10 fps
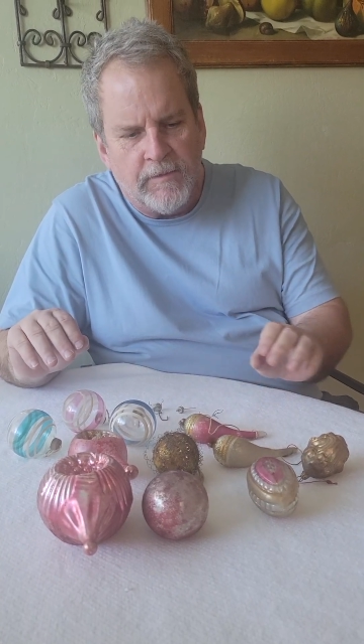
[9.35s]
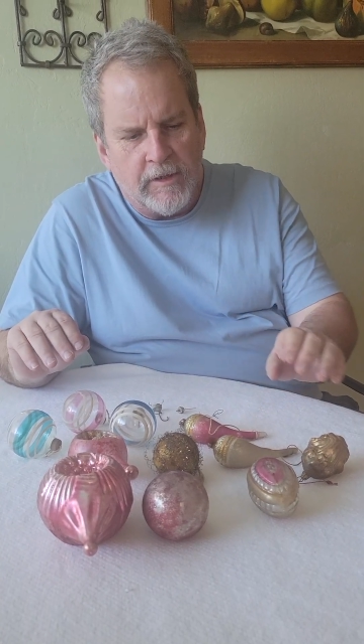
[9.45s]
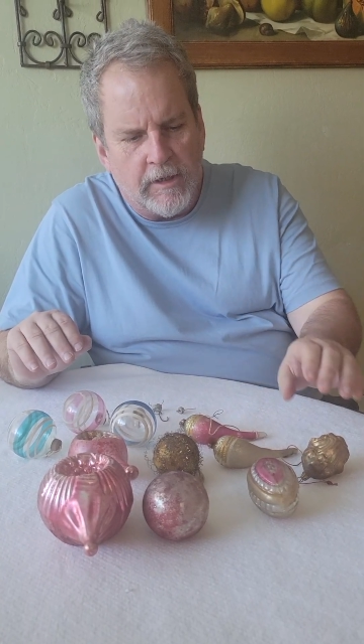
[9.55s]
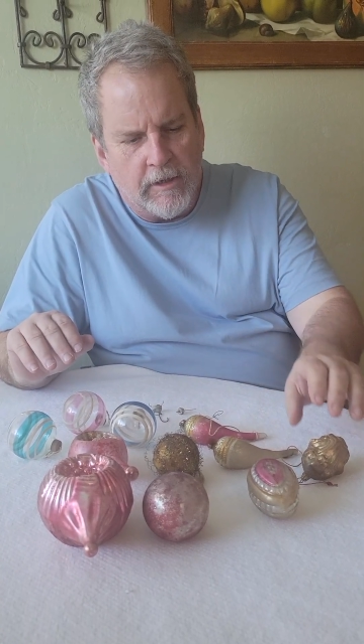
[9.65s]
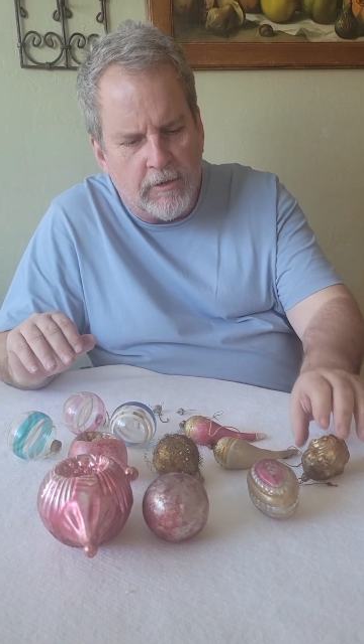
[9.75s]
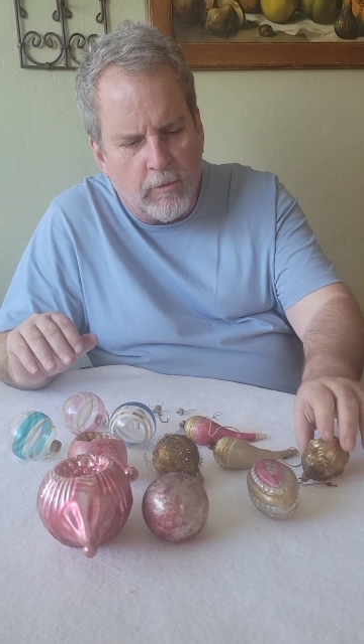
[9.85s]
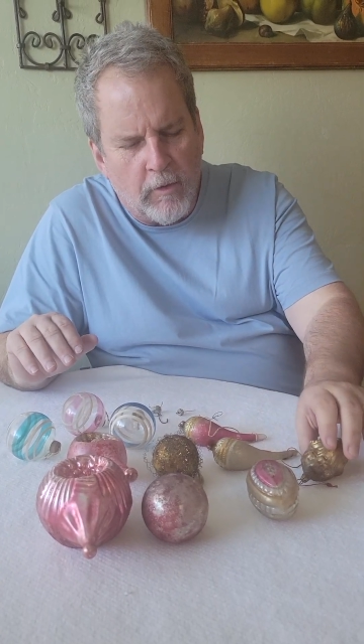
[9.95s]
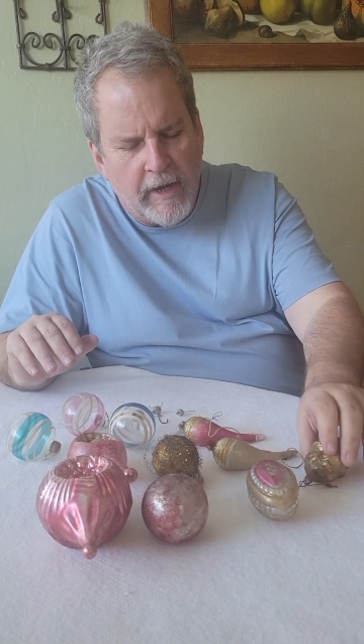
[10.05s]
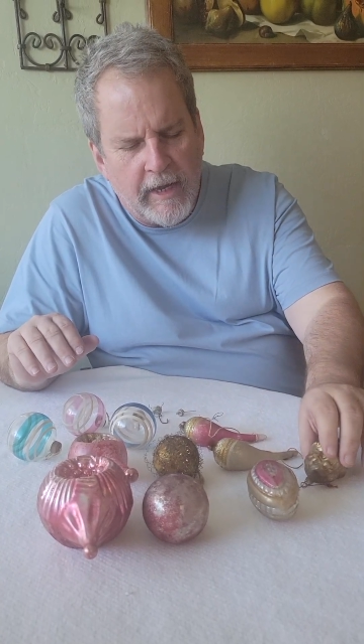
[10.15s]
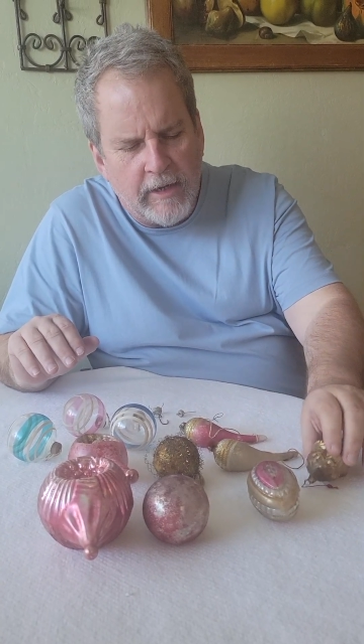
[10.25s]
the
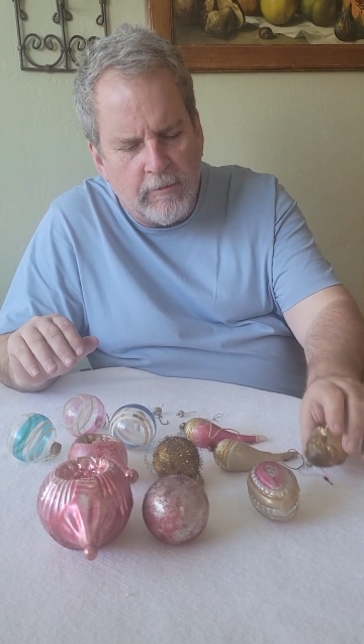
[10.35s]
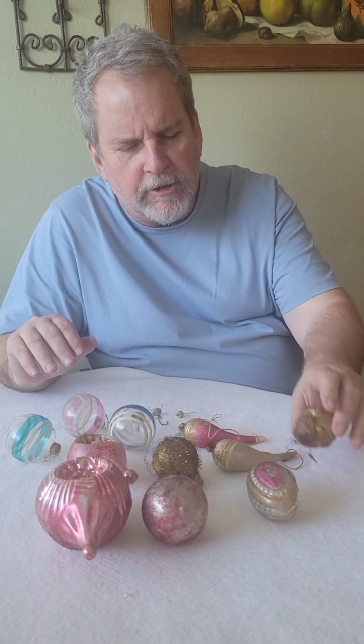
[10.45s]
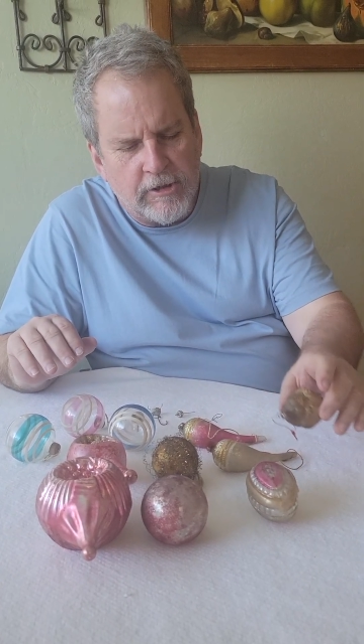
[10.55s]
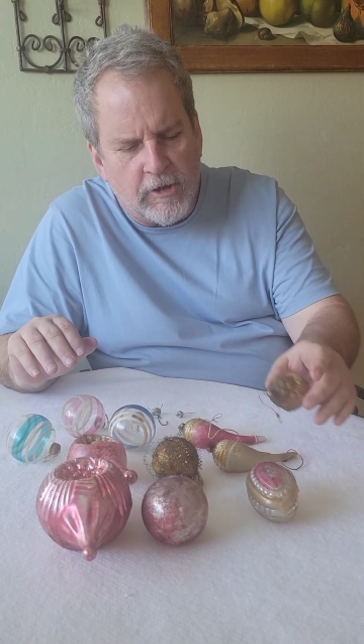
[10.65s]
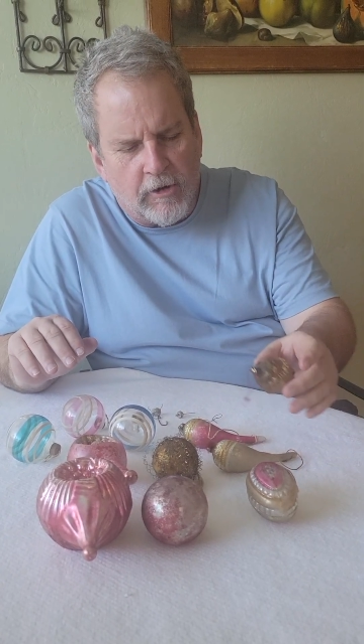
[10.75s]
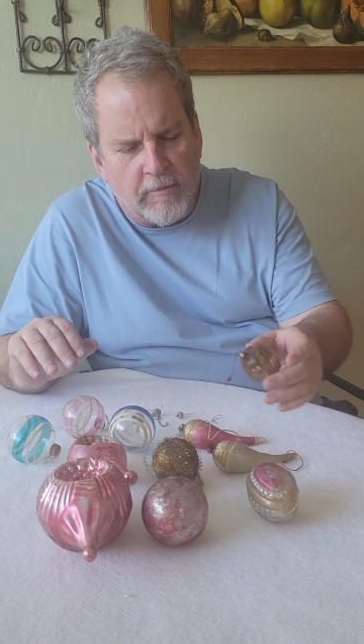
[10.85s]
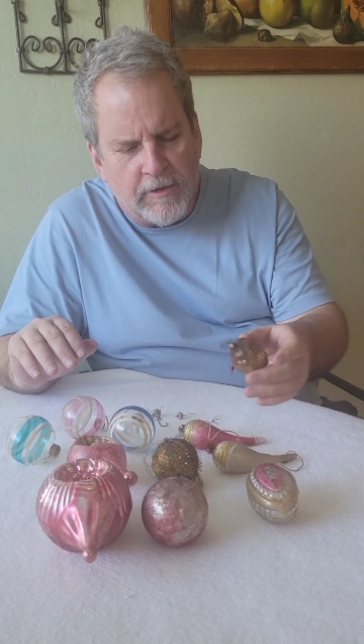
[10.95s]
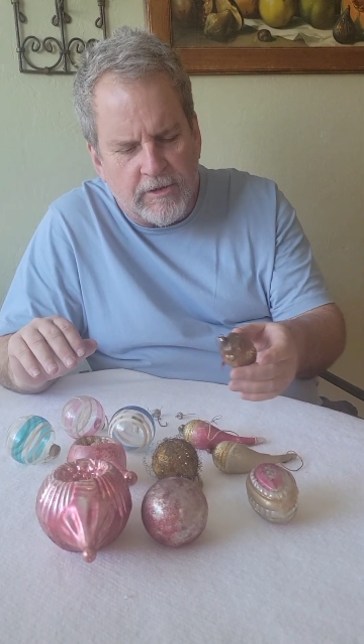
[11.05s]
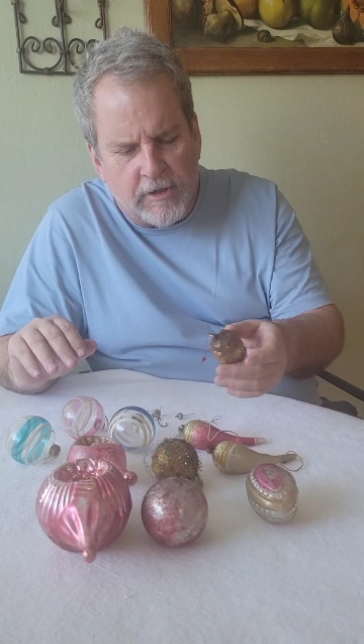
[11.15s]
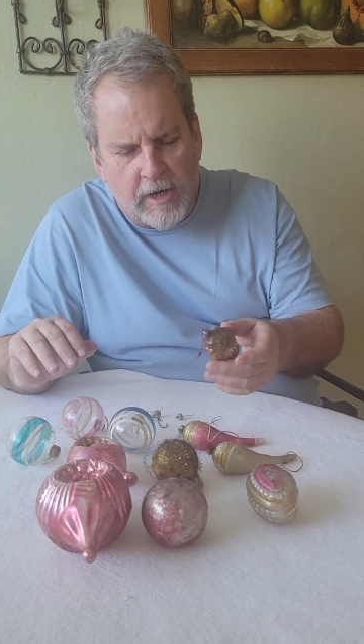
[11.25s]
way in which the
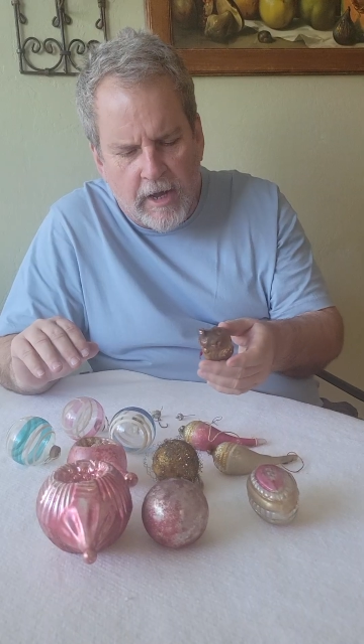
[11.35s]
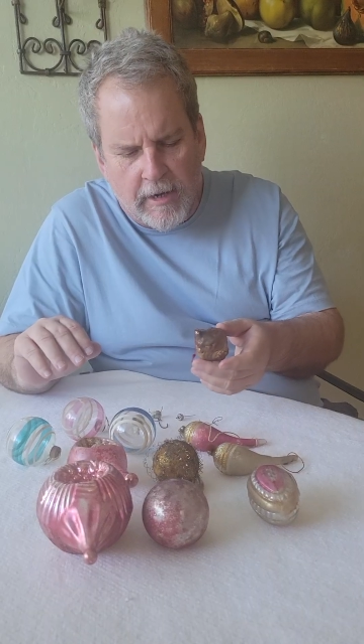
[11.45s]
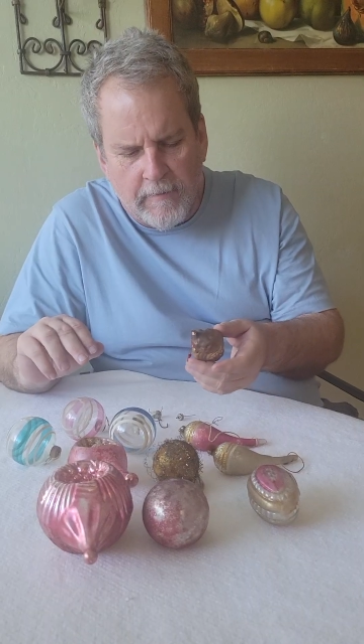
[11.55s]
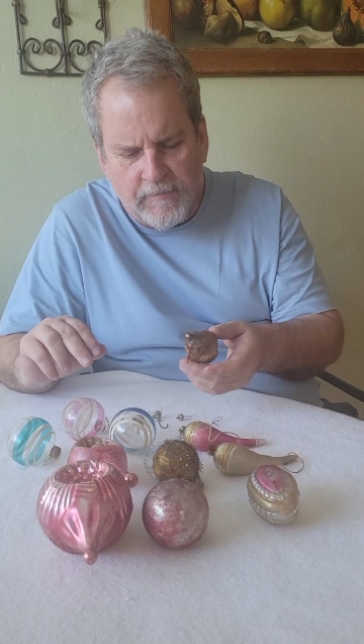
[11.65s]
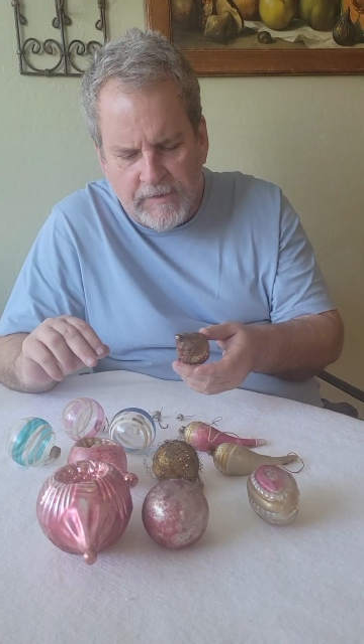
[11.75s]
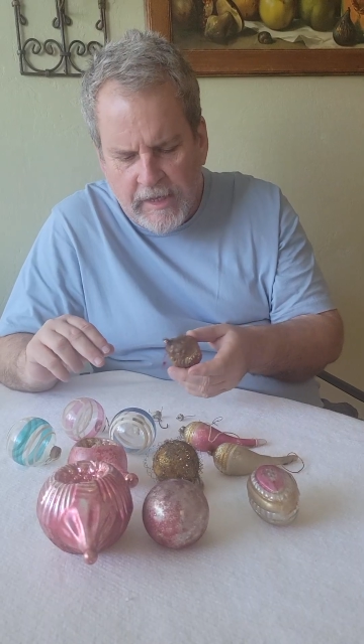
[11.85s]
ornaments are hung.